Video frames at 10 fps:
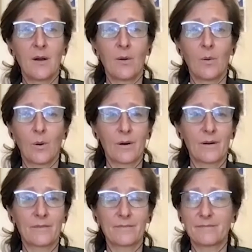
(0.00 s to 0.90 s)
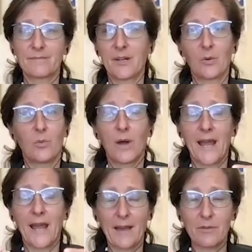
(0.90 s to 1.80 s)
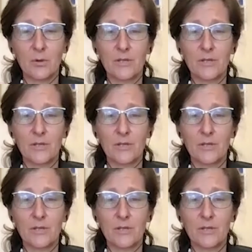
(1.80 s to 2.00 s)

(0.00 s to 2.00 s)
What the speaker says: or, what have you.